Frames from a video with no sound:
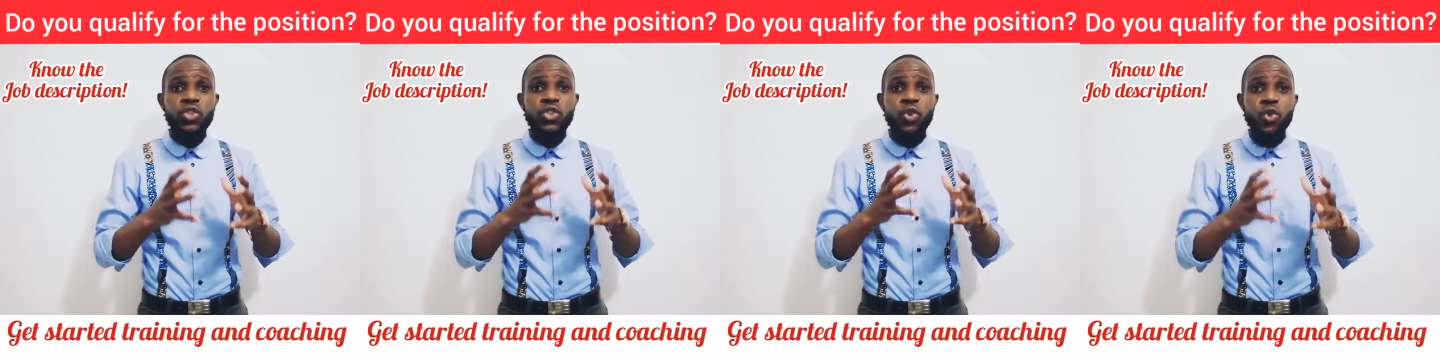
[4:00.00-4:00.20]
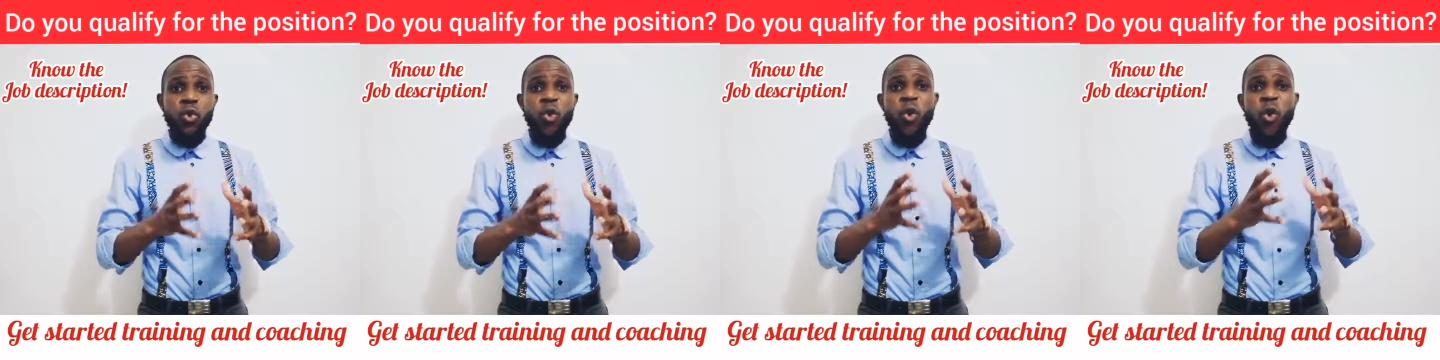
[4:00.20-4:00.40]

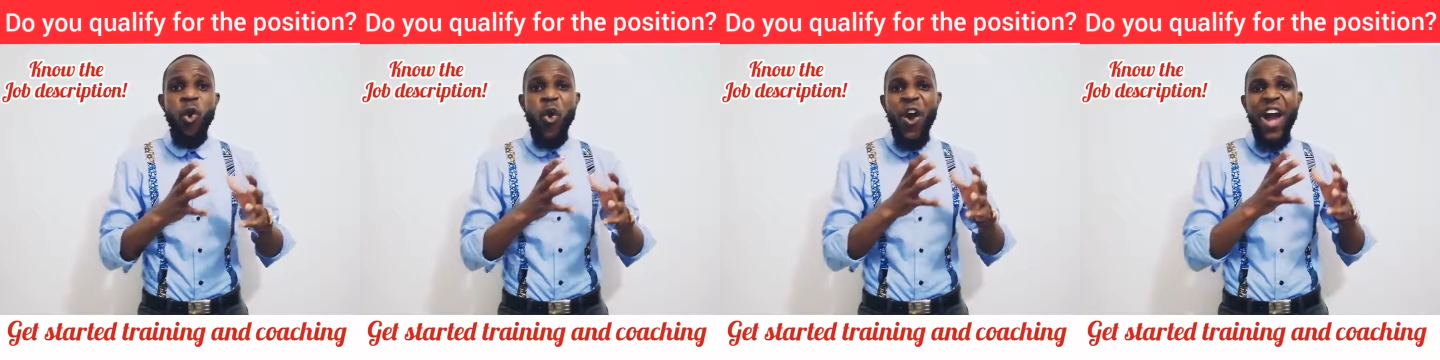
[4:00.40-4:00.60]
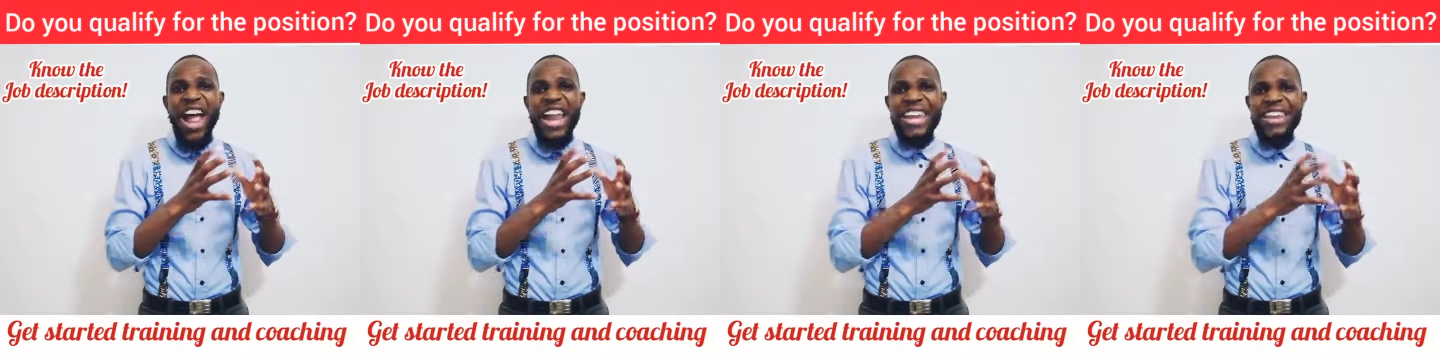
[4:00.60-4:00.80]
to
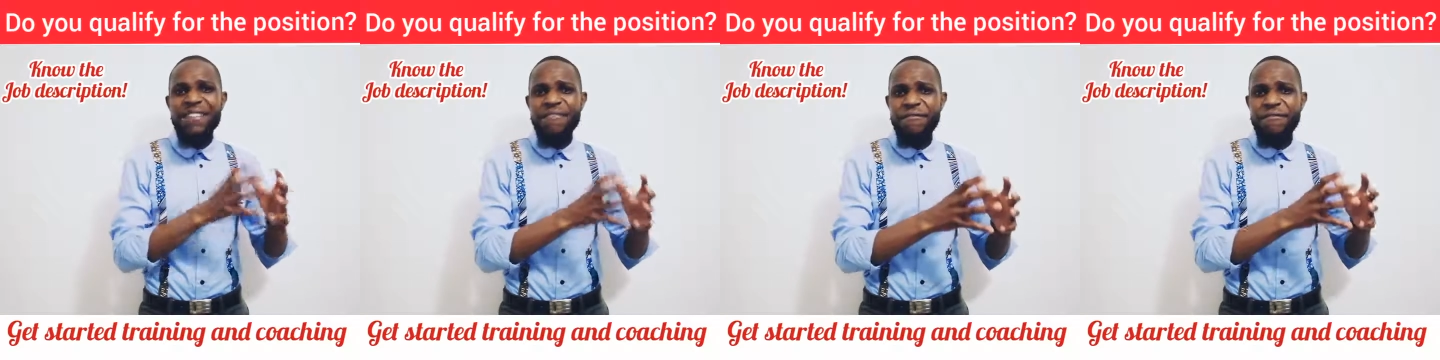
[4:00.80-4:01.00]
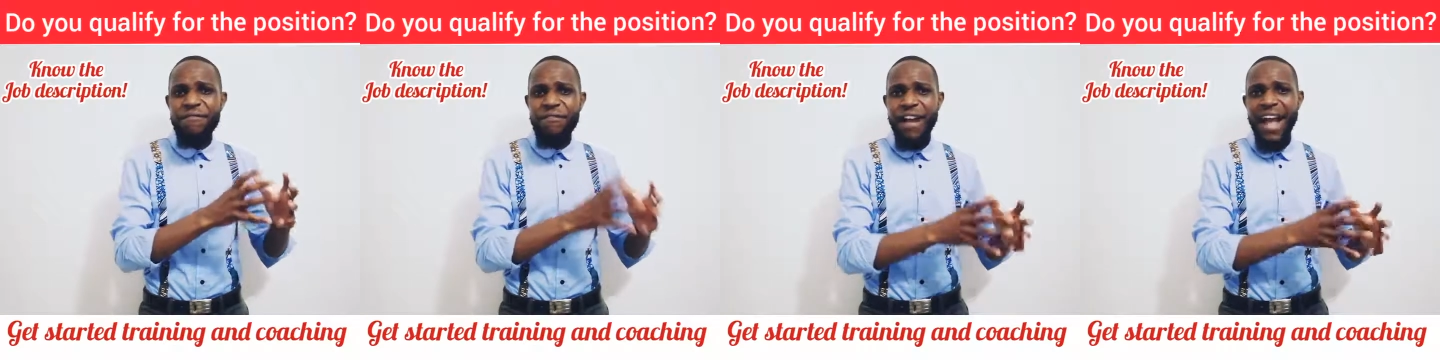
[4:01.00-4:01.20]

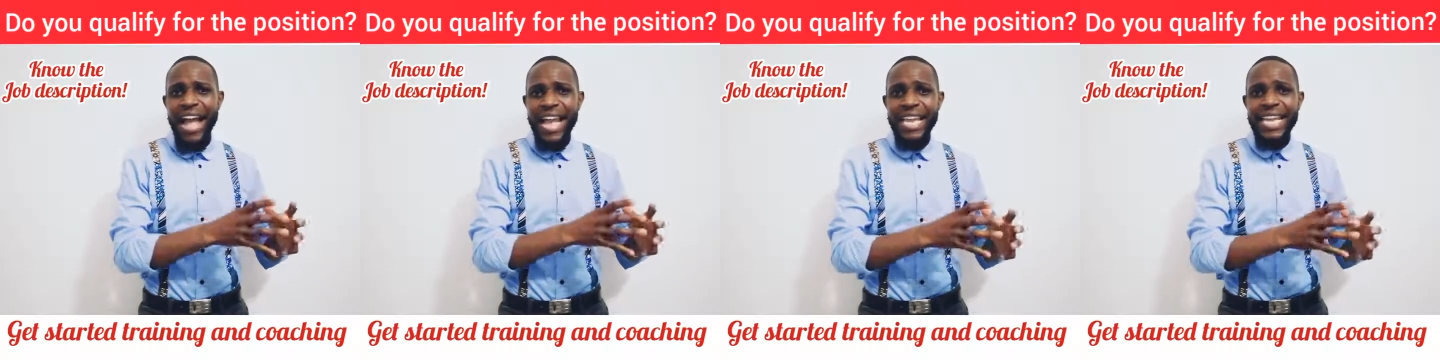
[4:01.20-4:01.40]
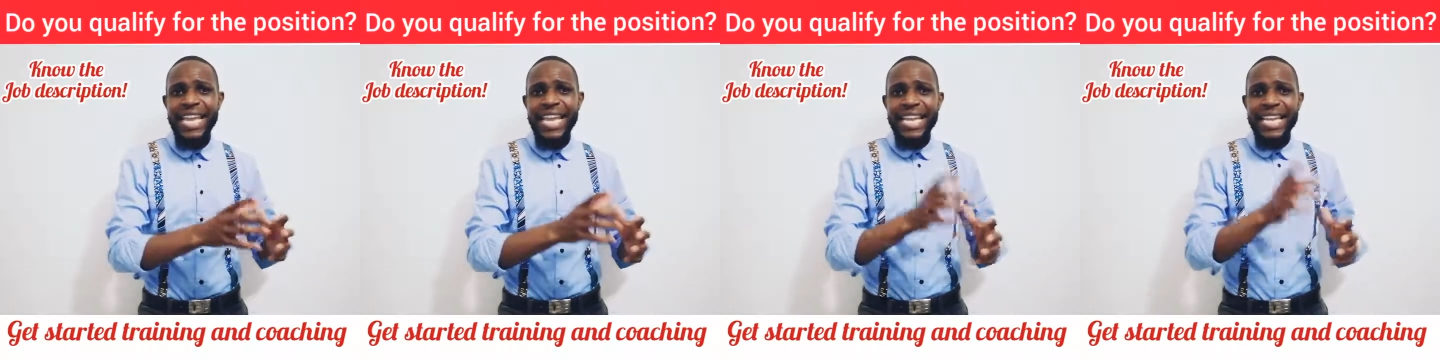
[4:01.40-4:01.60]

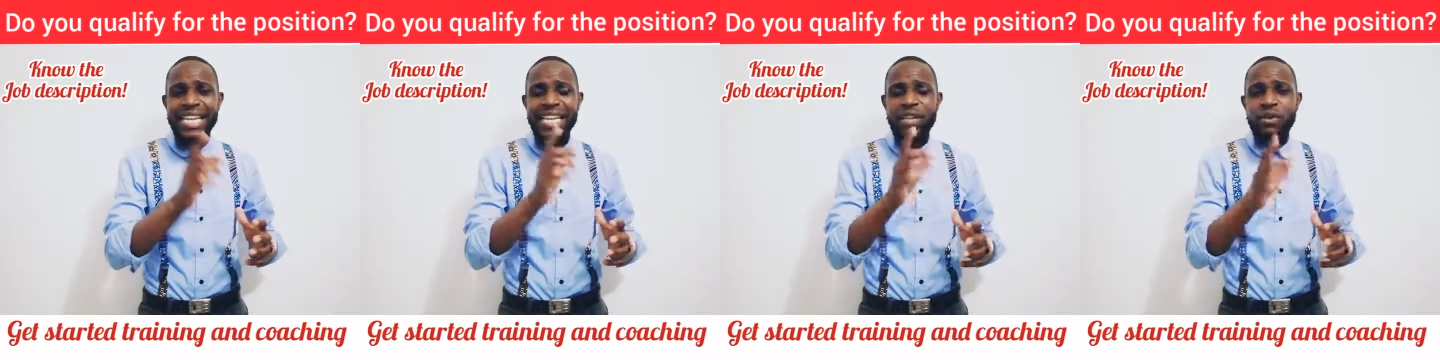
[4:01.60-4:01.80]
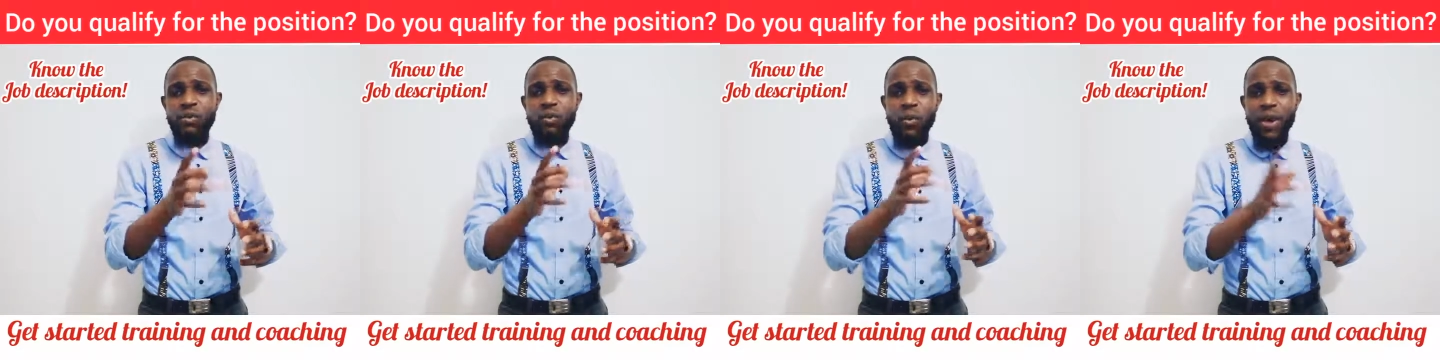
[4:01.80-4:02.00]
qualify
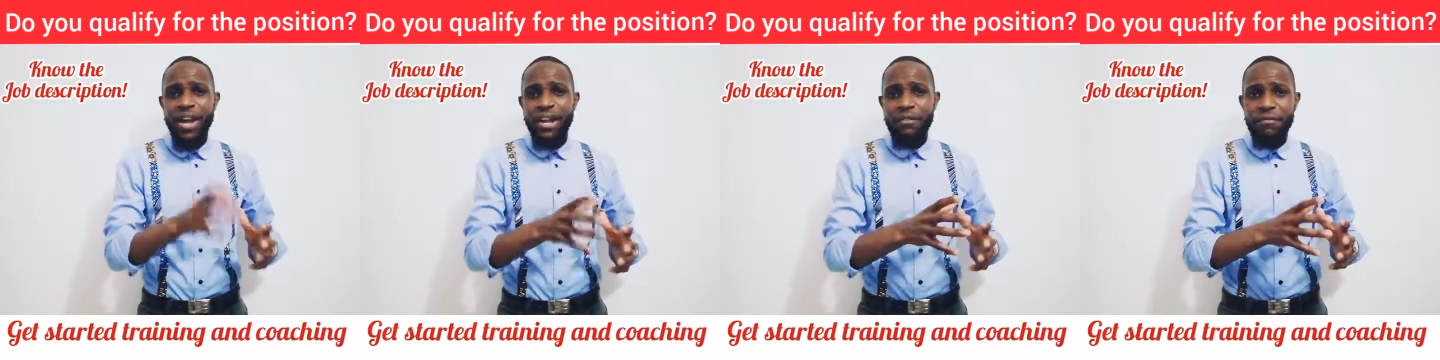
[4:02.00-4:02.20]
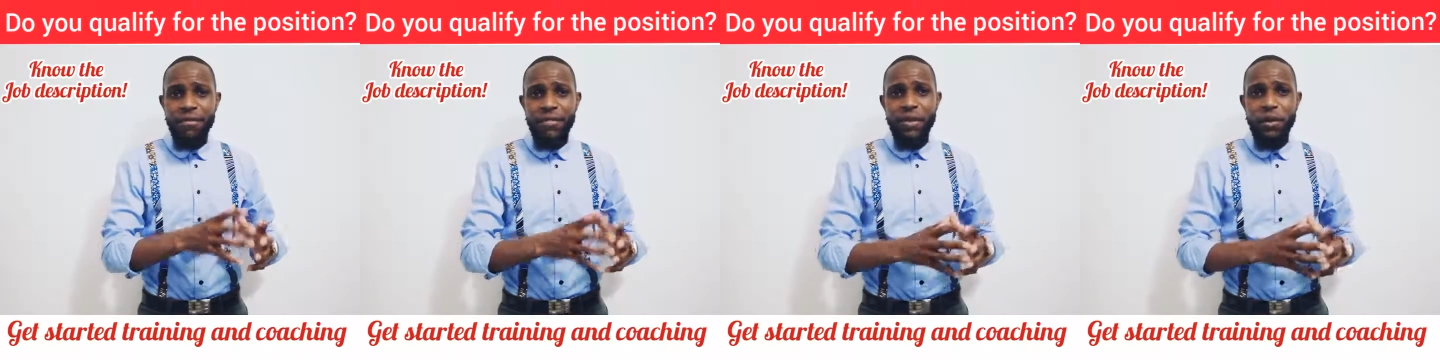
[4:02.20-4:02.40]
in
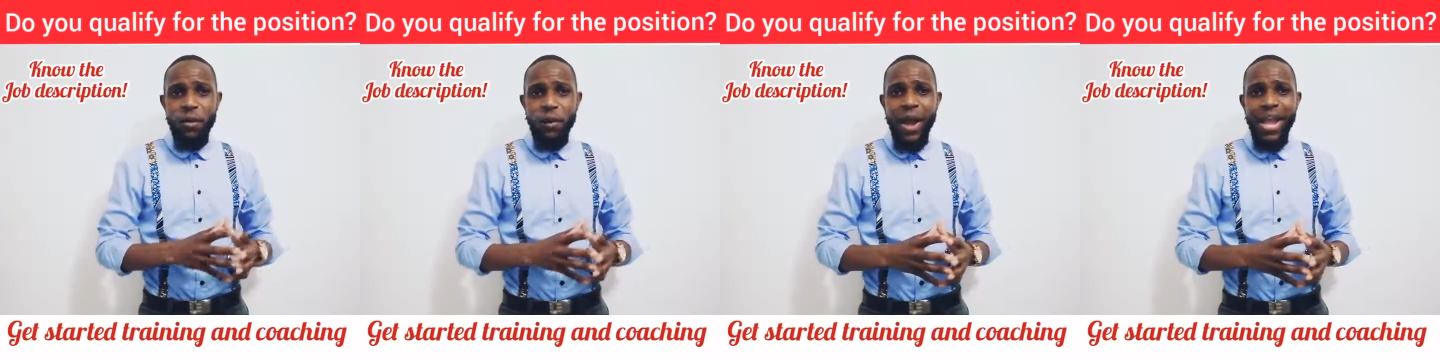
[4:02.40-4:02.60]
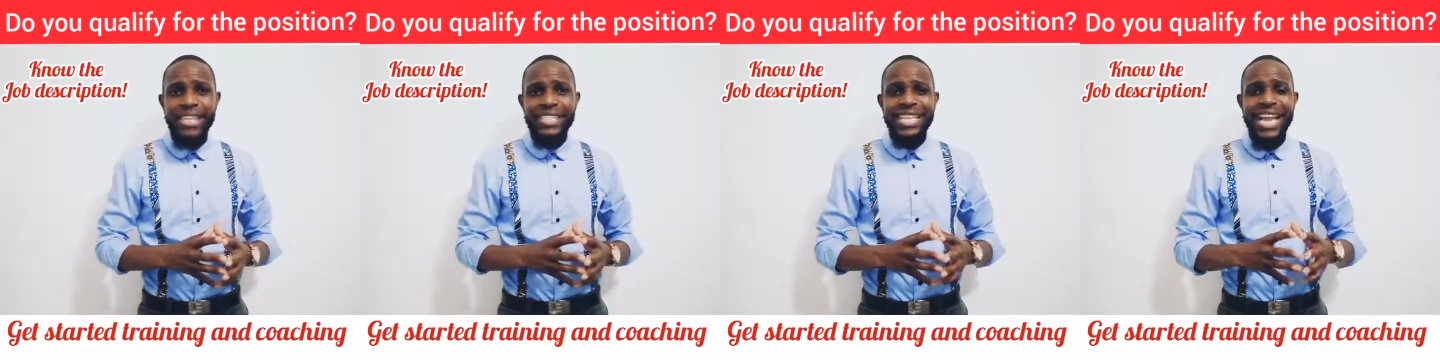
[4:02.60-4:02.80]
whatever they
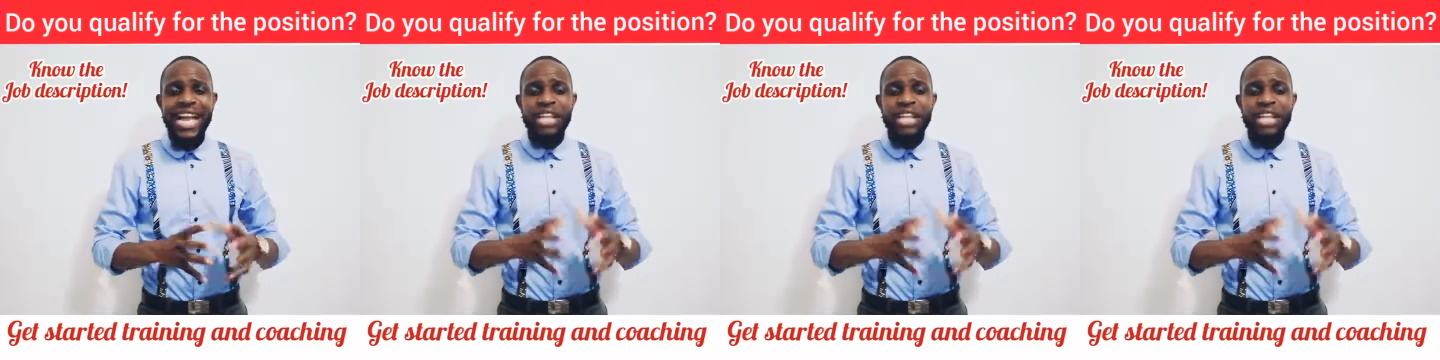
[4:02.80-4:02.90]
want.